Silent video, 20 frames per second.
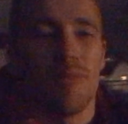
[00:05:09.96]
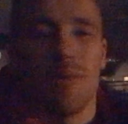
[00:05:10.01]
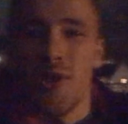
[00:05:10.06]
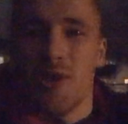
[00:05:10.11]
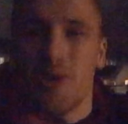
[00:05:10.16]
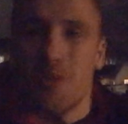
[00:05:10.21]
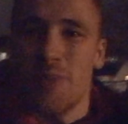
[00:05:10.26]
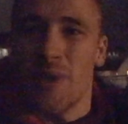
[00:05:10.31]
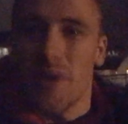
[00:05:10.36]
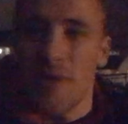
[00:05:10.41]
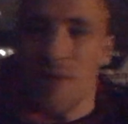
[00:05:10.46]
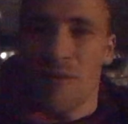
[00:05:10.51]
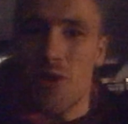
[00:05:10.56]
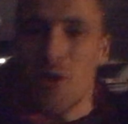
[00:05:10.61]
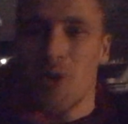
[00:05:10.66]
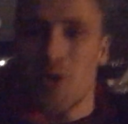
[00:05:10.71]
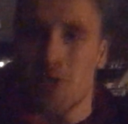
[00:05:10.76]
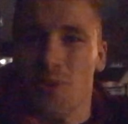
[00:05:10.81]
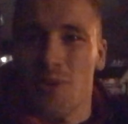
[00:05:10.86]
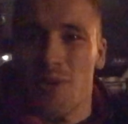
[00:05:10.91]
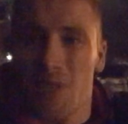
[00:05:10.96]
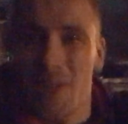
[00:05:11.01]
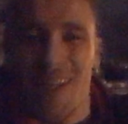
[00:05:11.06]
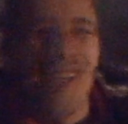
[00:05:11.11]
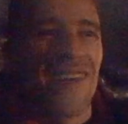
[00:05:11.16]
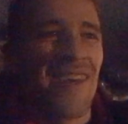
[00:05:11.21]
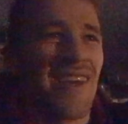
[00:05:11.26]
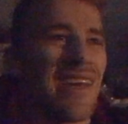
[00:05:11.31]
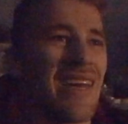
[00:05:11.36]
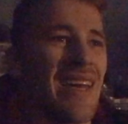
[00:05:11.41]
but good bit of coursework
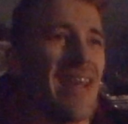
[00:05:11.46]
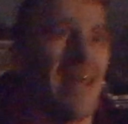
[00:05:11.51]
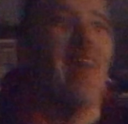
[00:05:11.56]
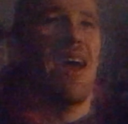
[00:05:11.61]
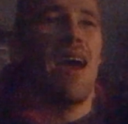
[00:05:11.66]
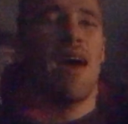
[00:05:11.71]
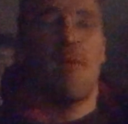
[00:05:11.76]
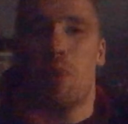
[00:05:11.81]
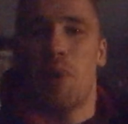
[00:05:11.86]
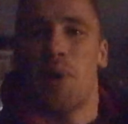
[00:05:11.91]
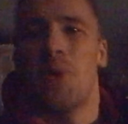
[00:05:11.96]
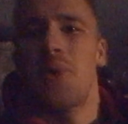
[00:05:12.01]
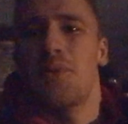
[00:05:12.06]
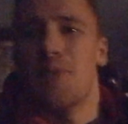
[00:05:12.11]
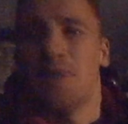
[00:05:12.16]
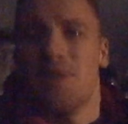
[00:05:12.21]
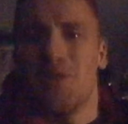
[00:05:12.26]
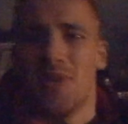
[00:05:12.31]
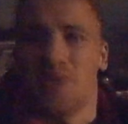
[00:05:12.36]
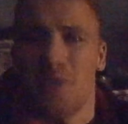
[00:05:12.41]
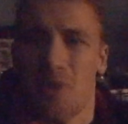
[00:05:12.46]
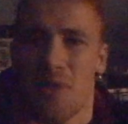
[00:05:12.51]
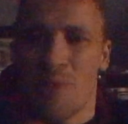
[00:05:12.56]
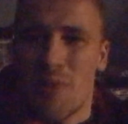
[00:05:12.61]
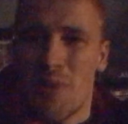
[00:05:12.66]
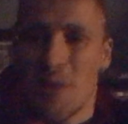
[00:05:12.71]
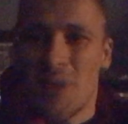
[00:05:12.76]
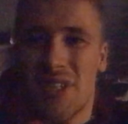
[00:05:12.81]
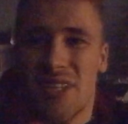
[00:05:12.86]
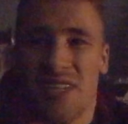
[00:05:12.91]
and Pokemon done on the
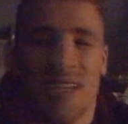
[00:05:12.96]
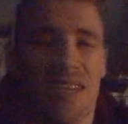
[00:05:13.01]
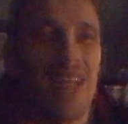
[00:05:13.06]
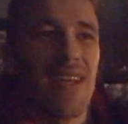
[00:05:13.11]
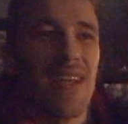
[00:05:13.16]
bus.